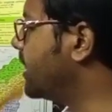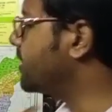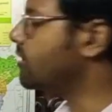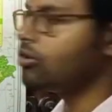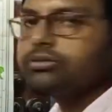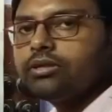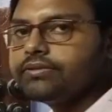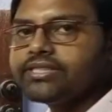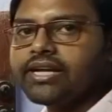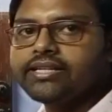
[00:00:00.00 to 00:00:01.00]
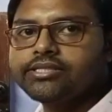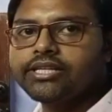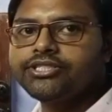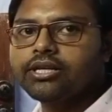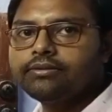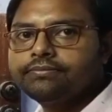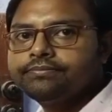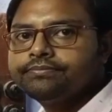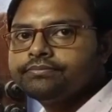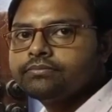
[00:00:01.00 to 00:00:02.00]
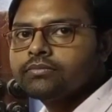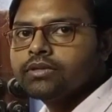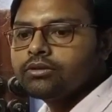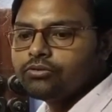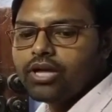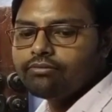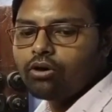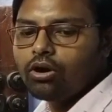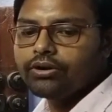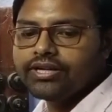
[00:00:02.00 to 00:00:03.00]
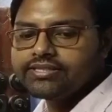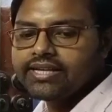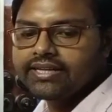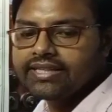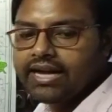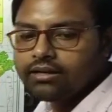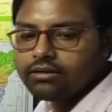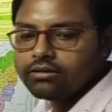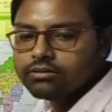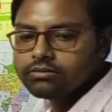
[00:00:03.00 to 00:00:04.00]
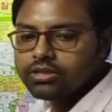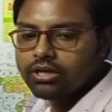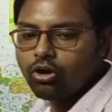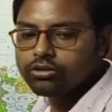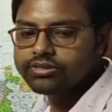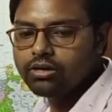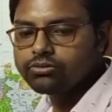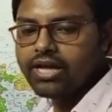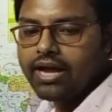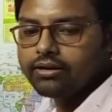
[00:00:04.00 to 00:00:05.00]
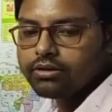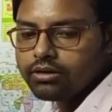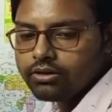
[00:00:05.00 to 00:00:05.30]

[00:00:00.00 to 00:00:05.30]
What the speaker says: than the north-south extension. We have already said that the north-south and